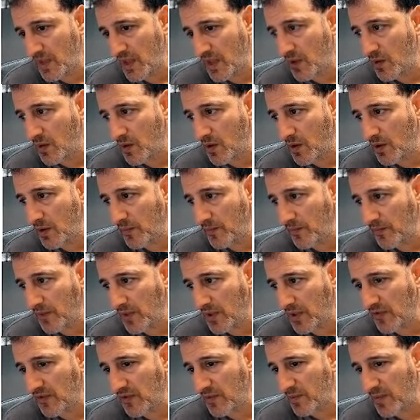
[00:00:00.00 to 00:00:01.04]
There you are.
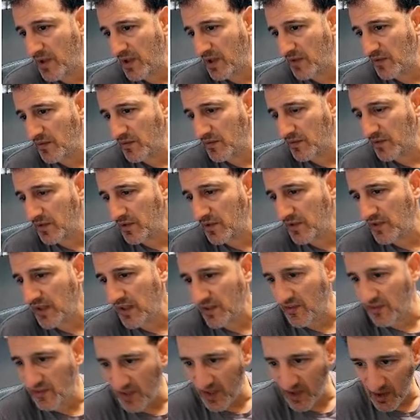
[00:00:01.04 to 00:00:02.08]
It's about
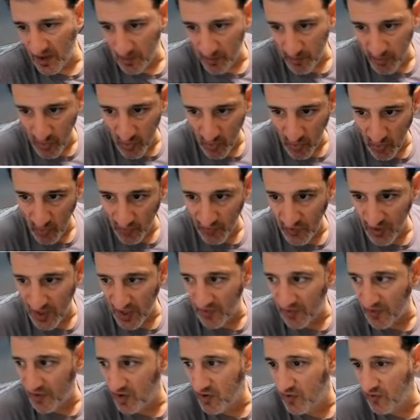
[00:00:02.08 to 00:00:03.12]
10 second pause
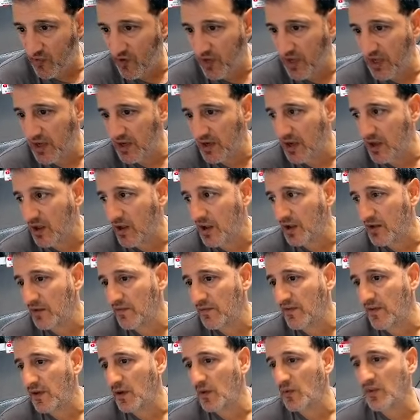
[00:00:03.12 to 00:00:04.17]
and the green
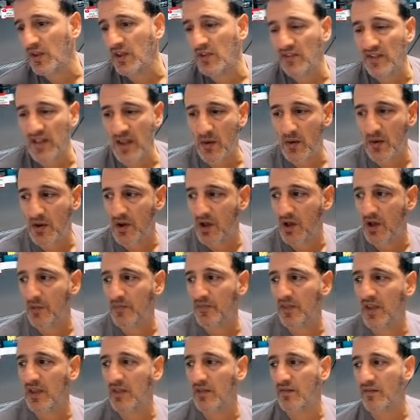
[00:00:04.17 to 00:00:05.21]
line fills. It's now going to
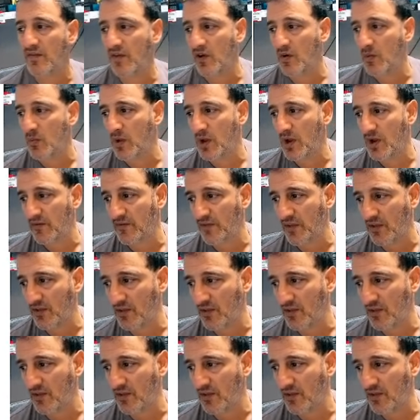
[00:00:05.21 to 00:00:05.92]
update the firmware and I've